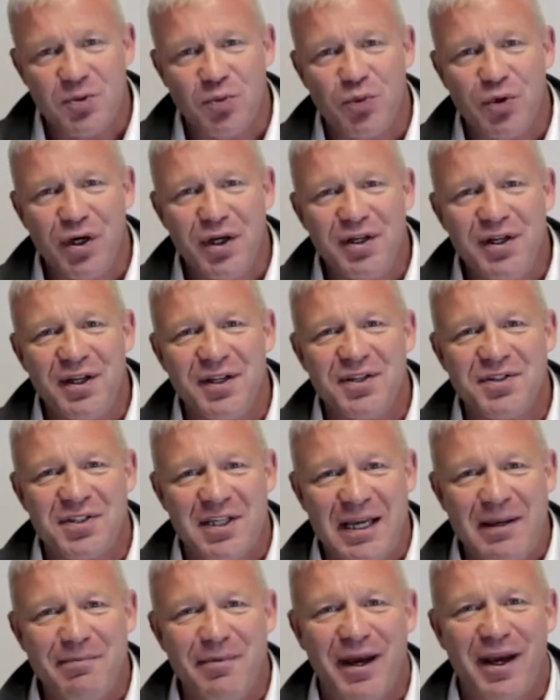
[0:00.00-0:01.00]
Wouldn't it
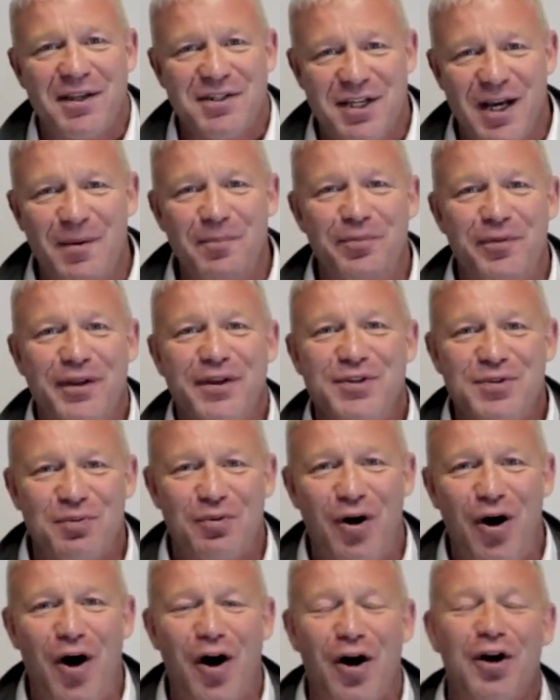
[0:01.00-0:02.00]
seem like something's
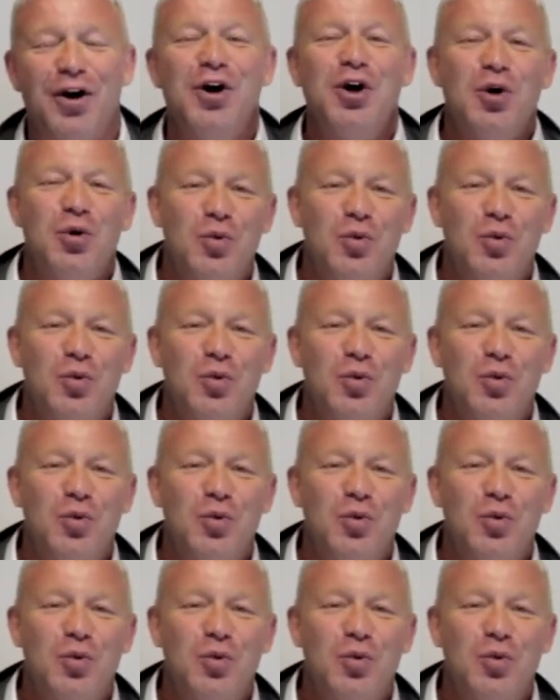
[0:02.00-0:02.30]
wrong?